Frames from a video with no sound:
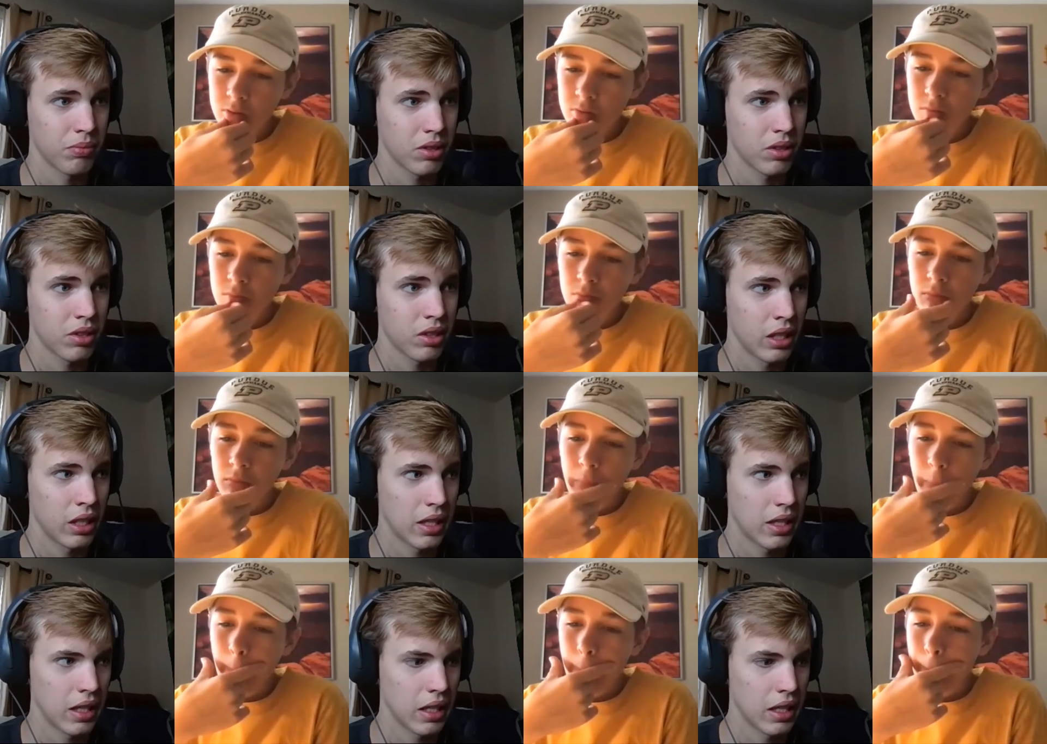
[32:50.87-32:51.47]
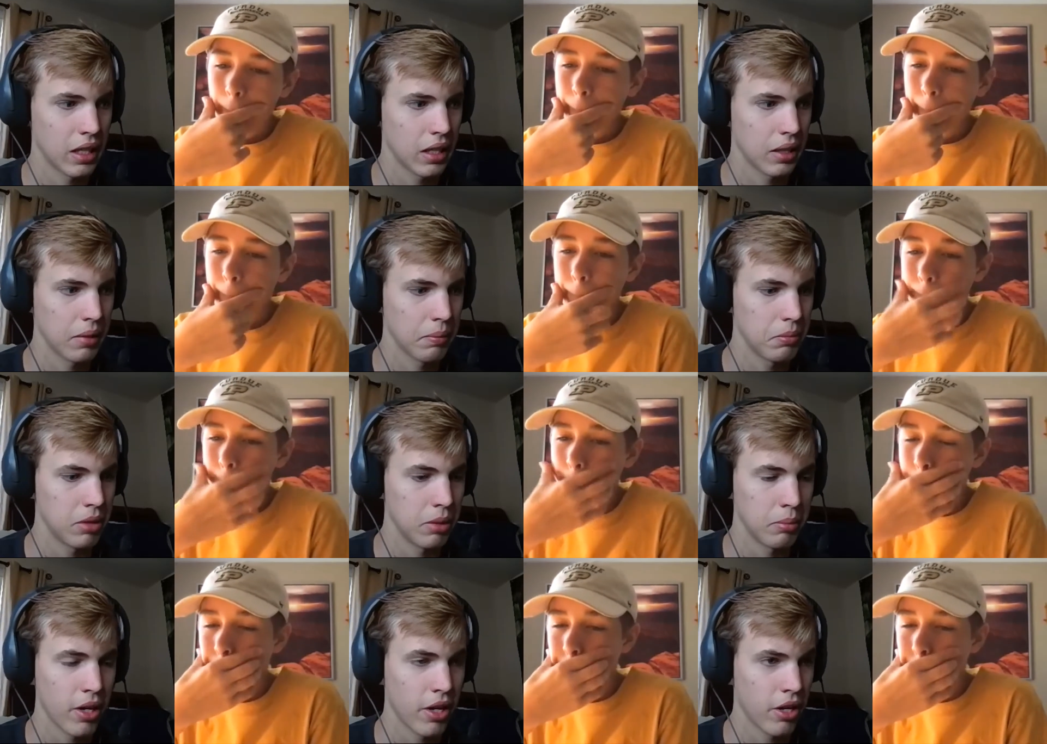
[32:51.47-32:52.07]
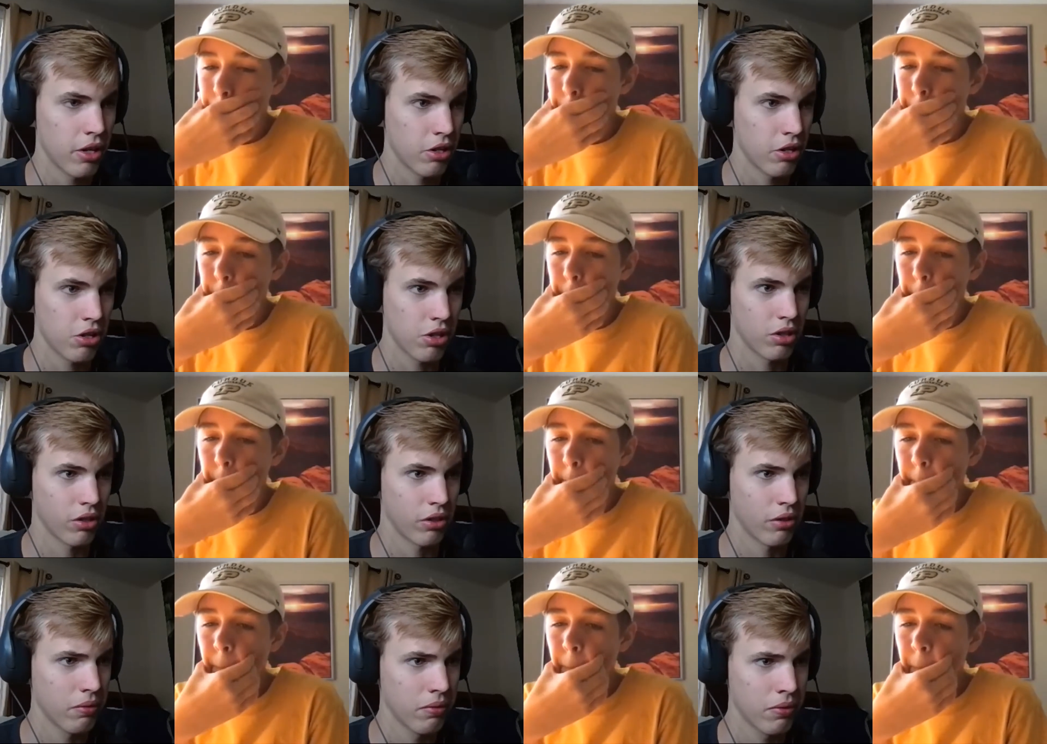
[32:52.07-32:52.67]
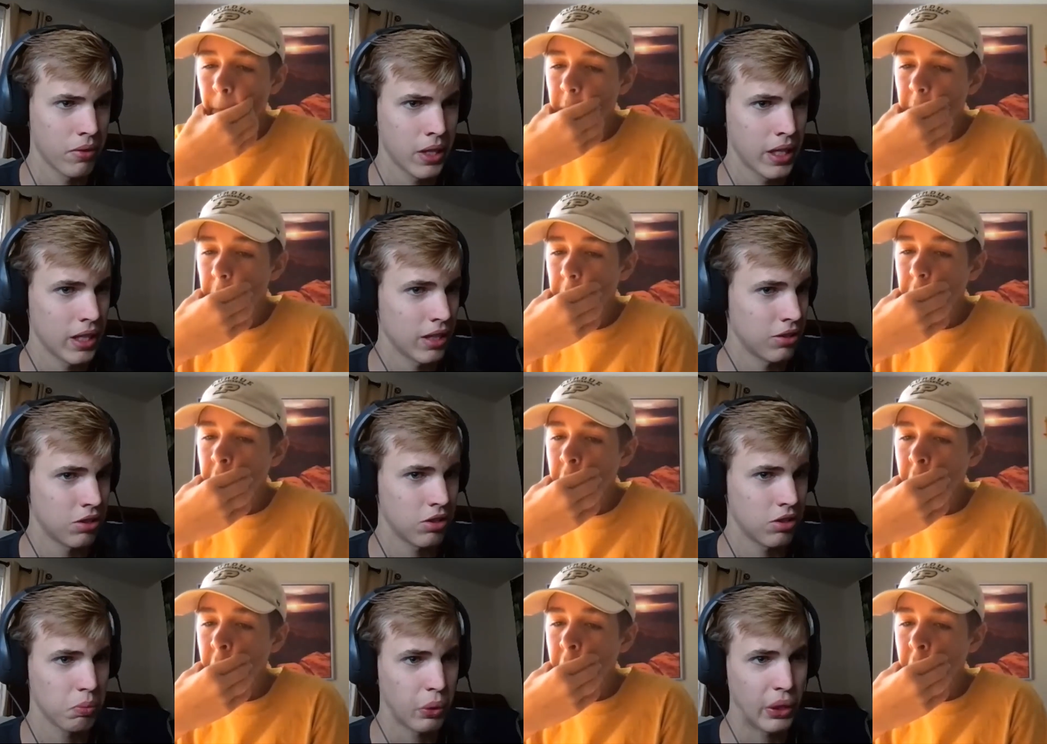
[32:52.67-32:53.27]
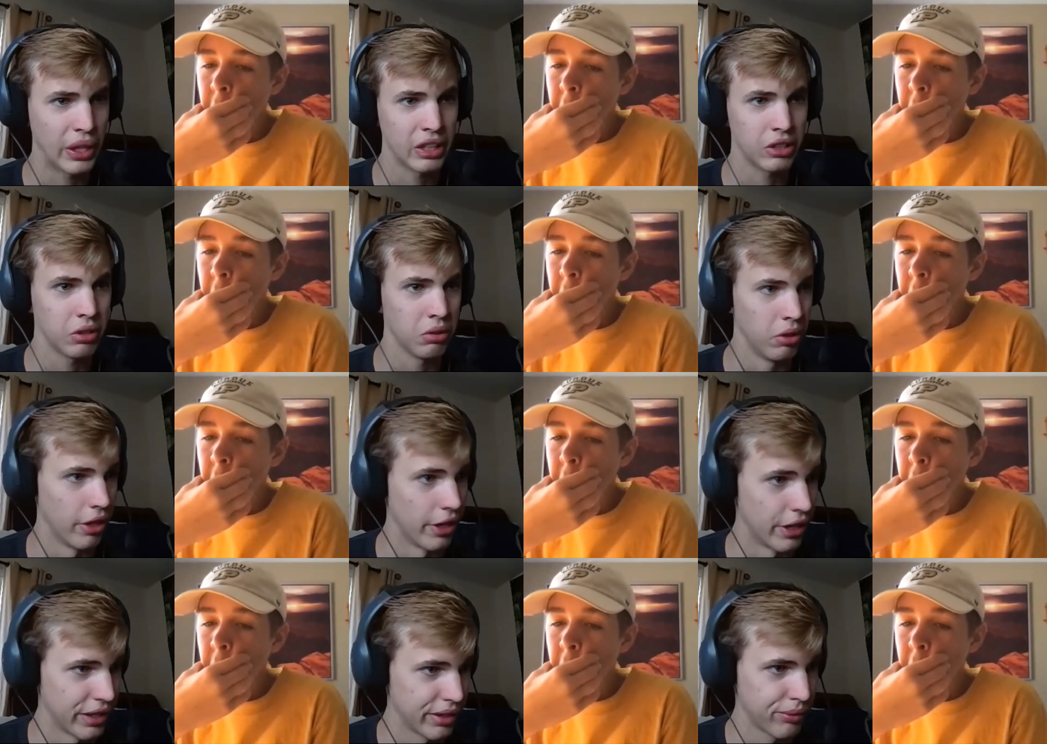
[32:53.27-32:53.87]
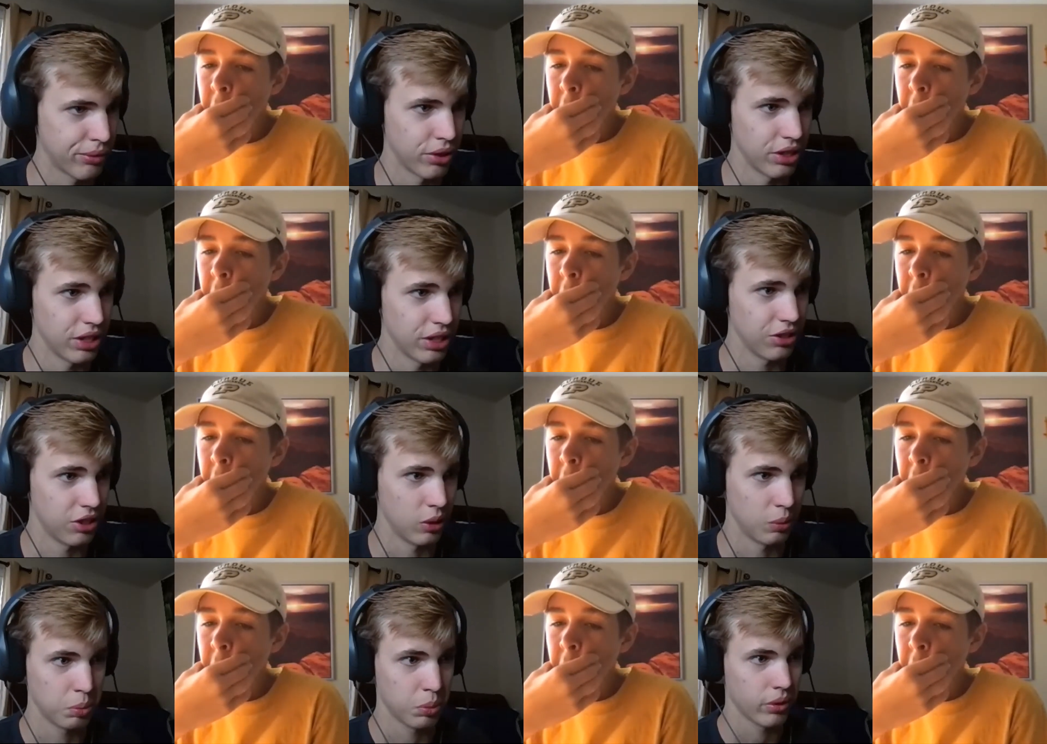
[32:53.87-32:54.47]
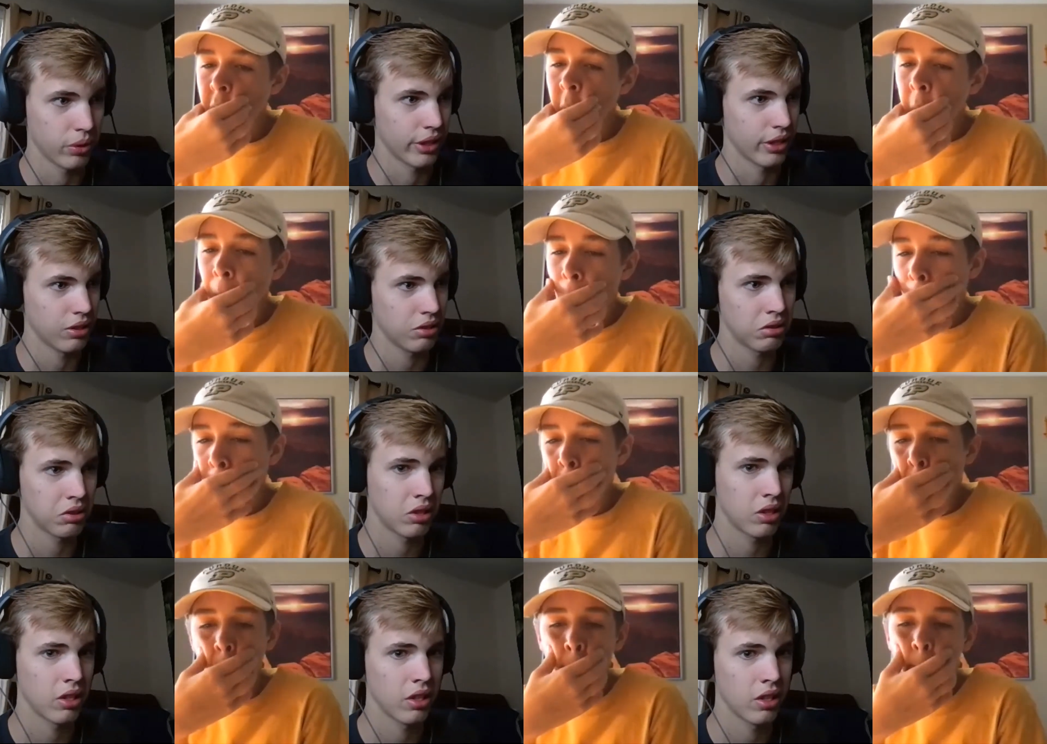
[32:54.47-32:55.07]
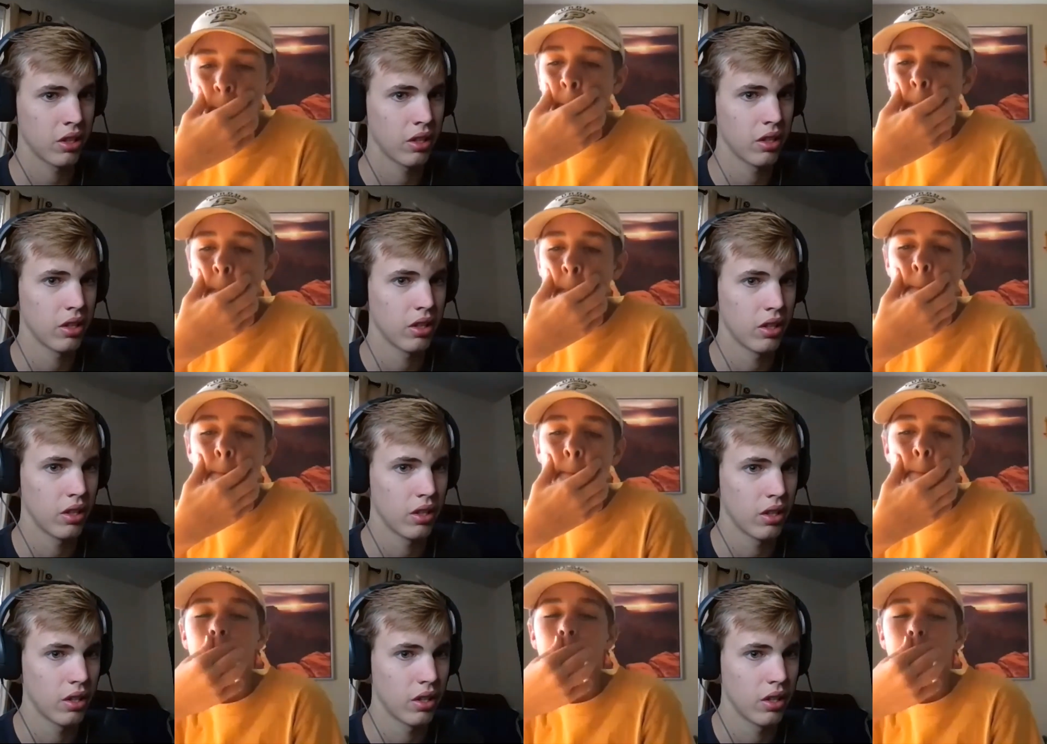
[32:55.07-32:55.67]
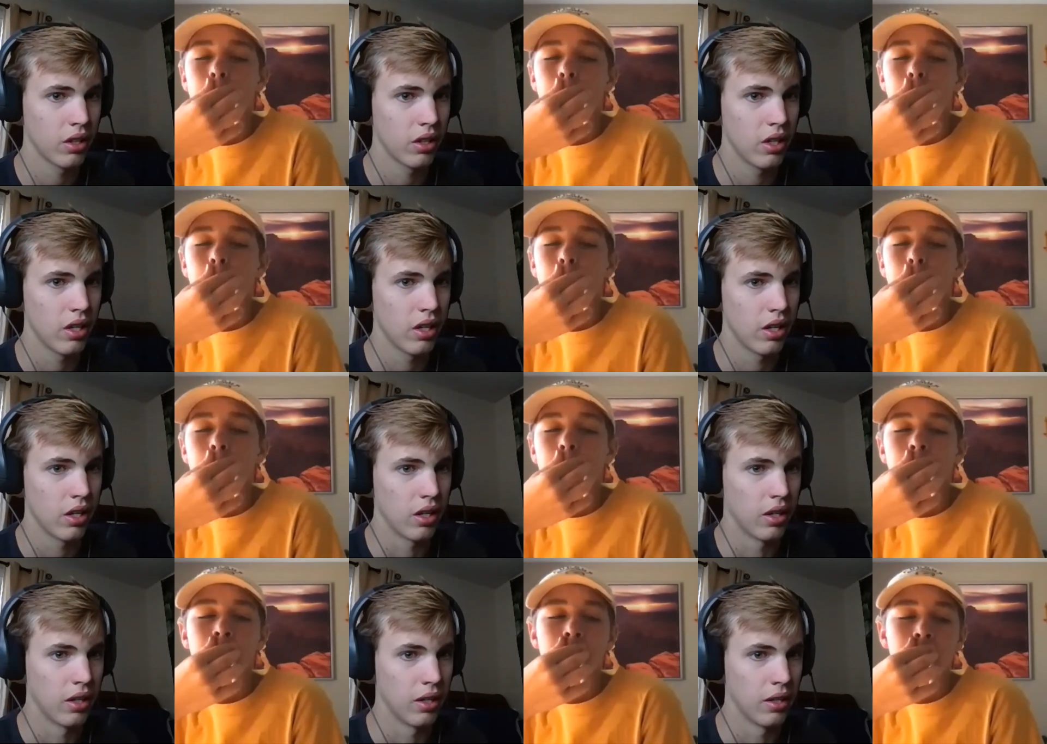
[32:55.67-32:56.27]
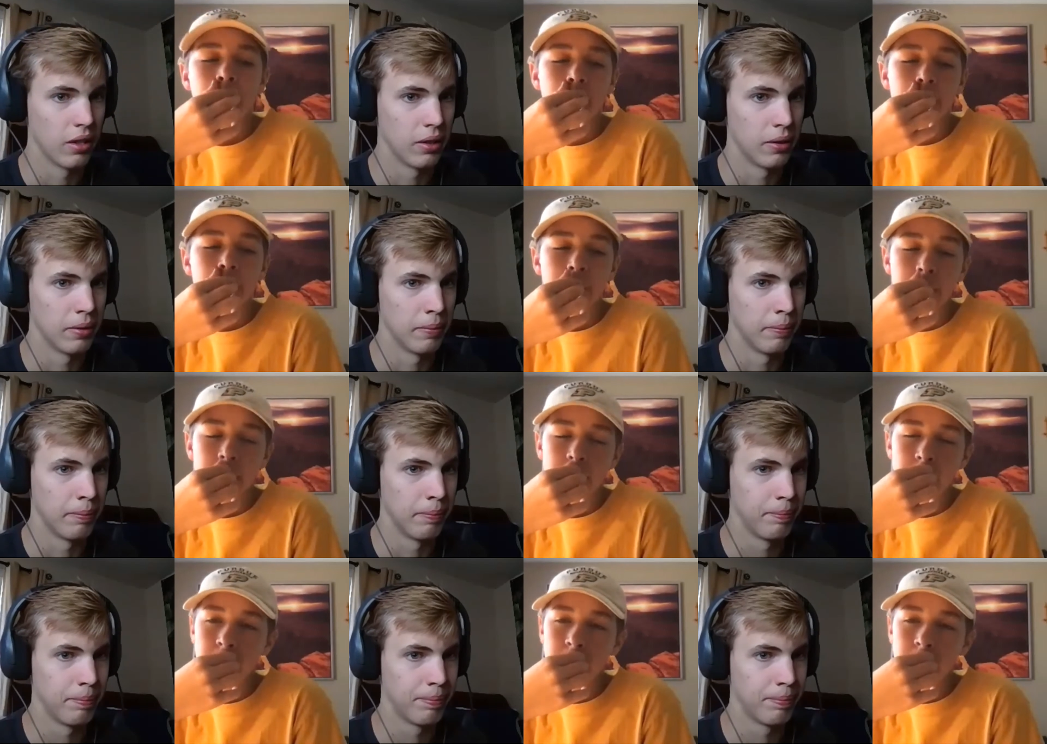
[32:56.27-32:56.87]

Speaker 1: yeah, uh, The Punisher is way too dark for Disney Plus. Um,